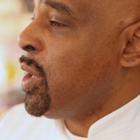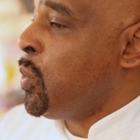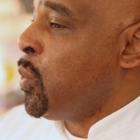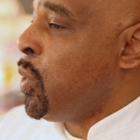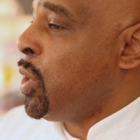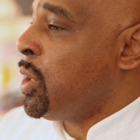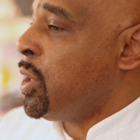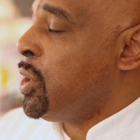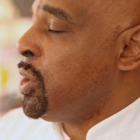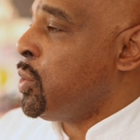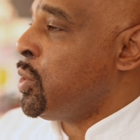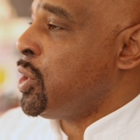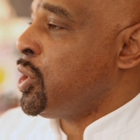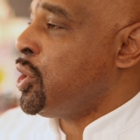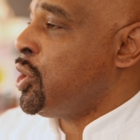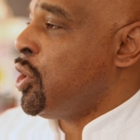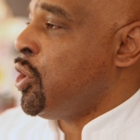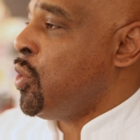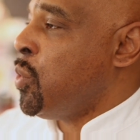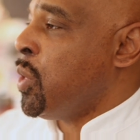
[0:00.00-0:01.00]
wouldn't want to do a
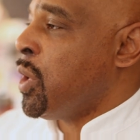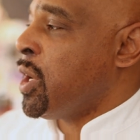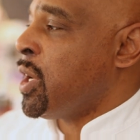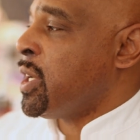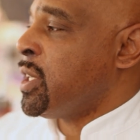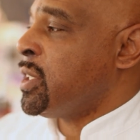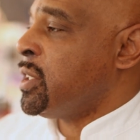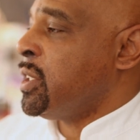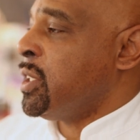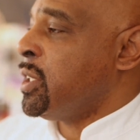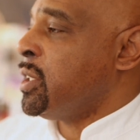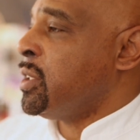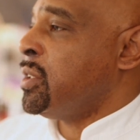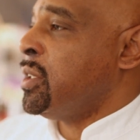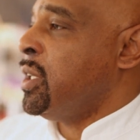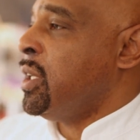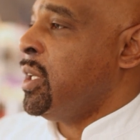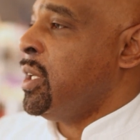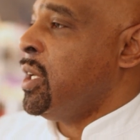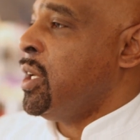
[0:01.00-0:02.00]
show where it's just
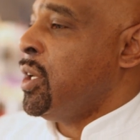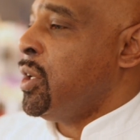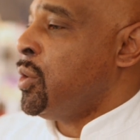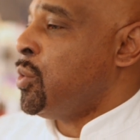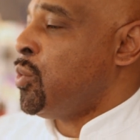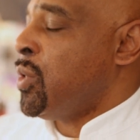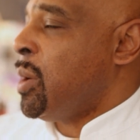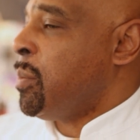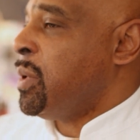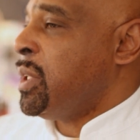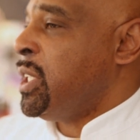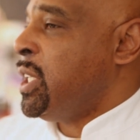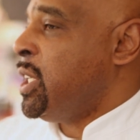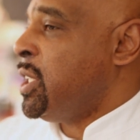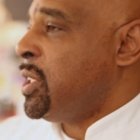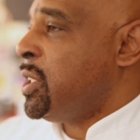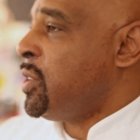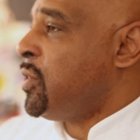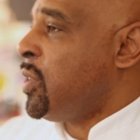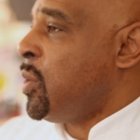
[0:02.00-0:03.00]

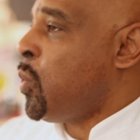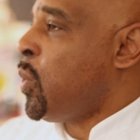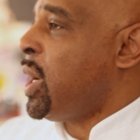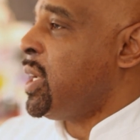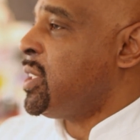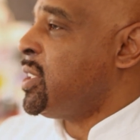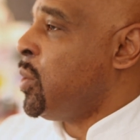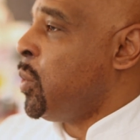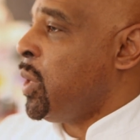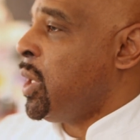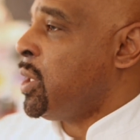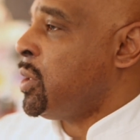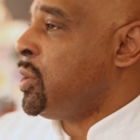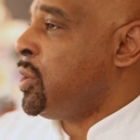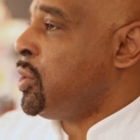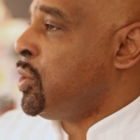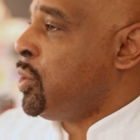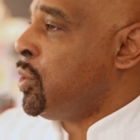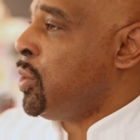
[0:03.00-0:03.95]
repetitious from what someone else is